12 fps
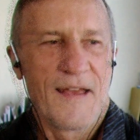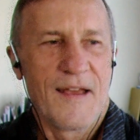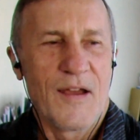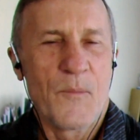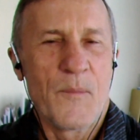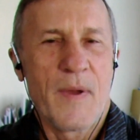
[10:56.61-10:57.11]

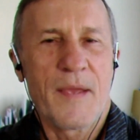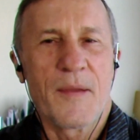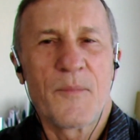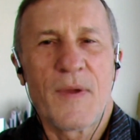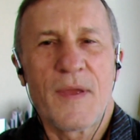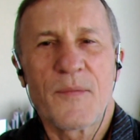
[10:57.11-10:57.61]

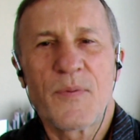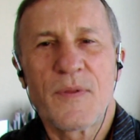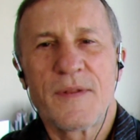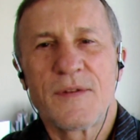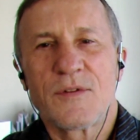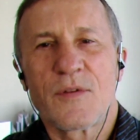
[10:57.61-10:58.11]
In my
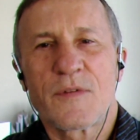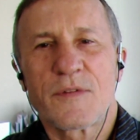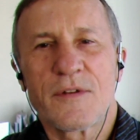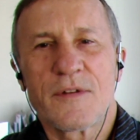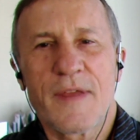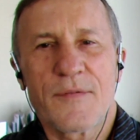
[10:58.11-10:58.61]
opinion, you
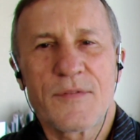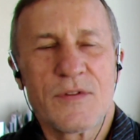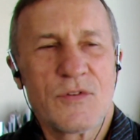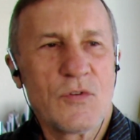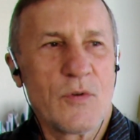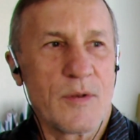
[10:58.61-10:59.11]
still have to
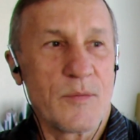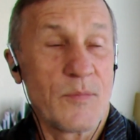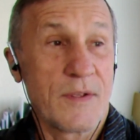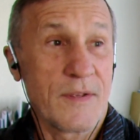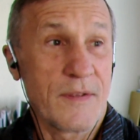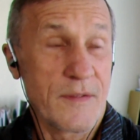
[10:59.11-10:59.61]
do it
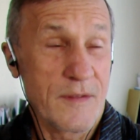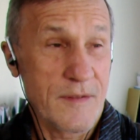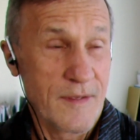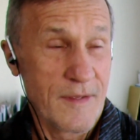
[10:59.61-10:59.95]
because